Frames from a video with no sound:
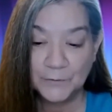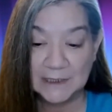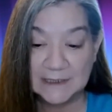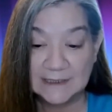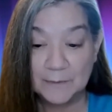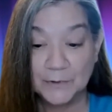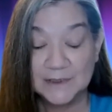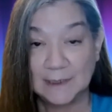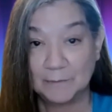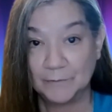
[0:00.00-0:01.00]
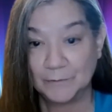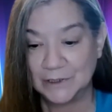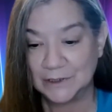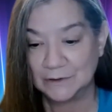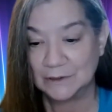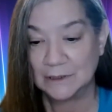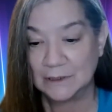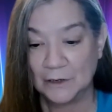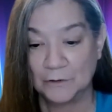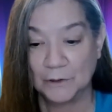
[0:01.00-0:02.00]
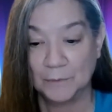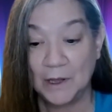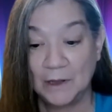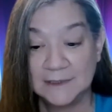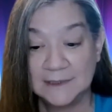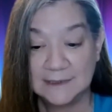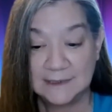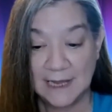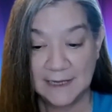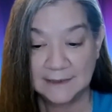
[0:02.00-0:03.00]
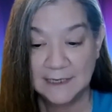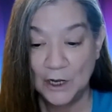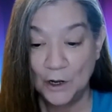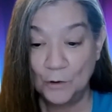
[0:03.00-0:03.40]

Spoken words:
for example, some of what Agorapulse says,